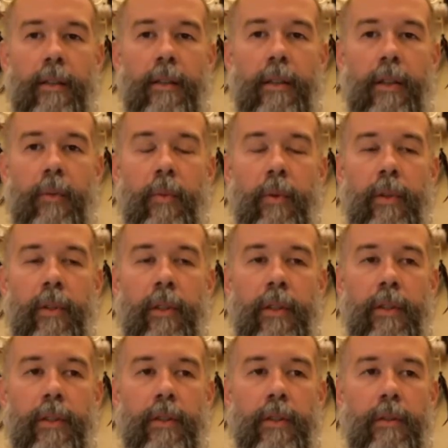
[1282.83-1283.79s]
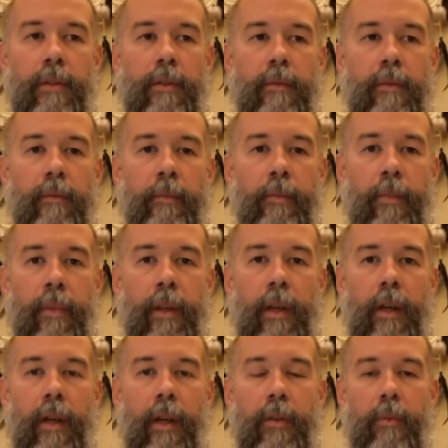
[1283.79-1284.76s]
the openness,
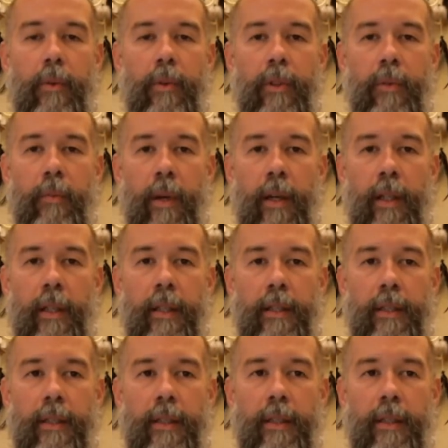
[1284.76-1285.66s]
has more space.